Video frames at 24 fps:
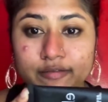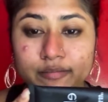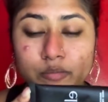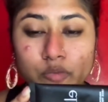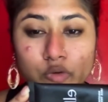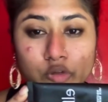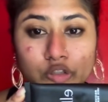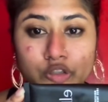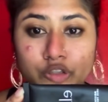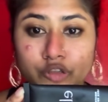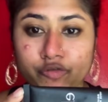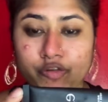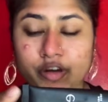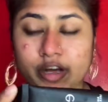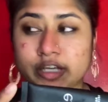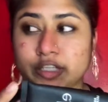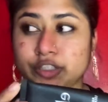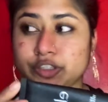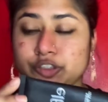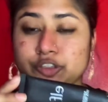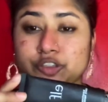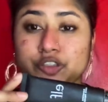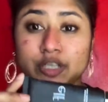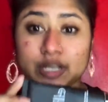
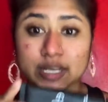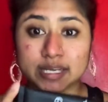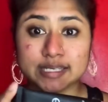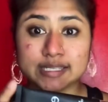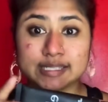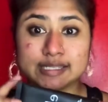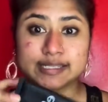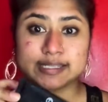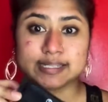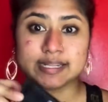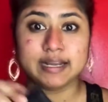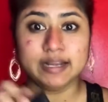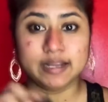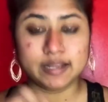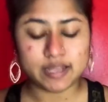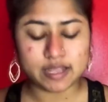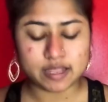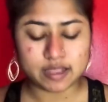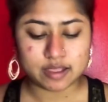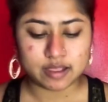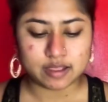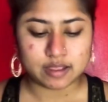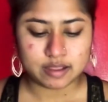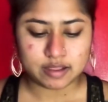moisturizer next.
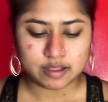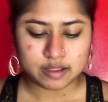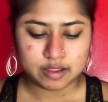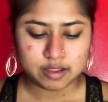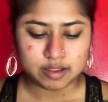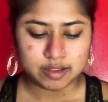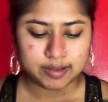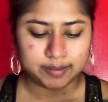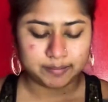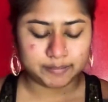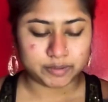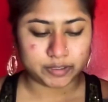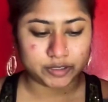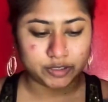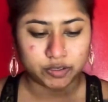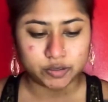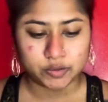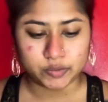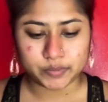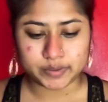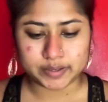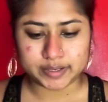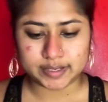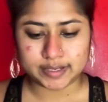I'm gonna
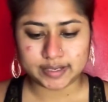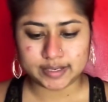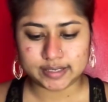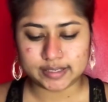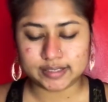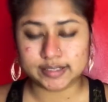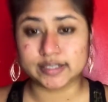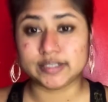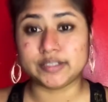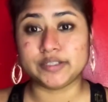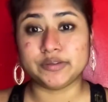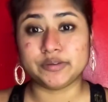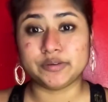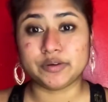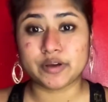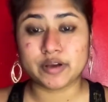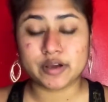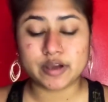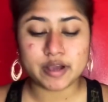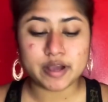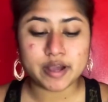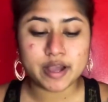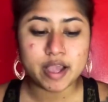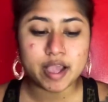go ahead and
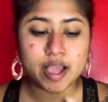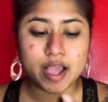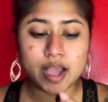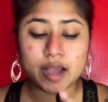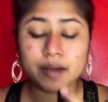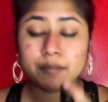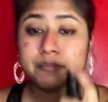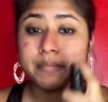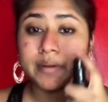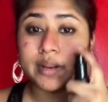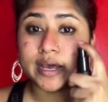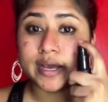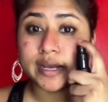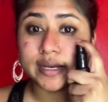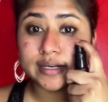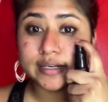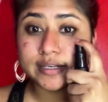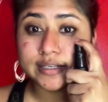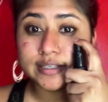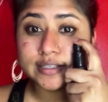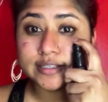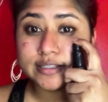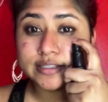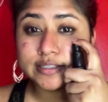apply
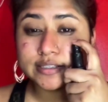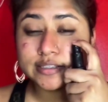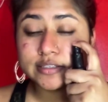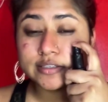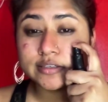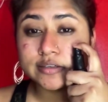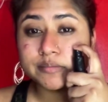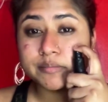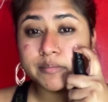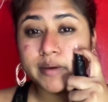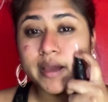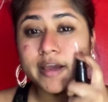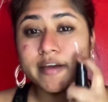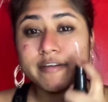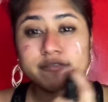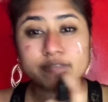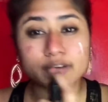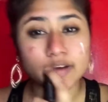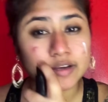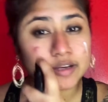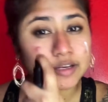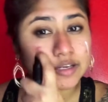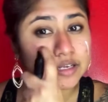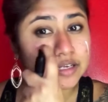this to my
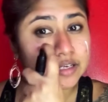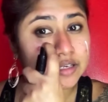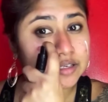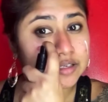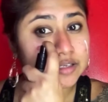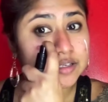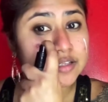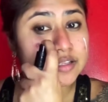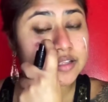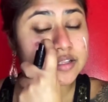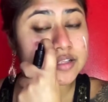face.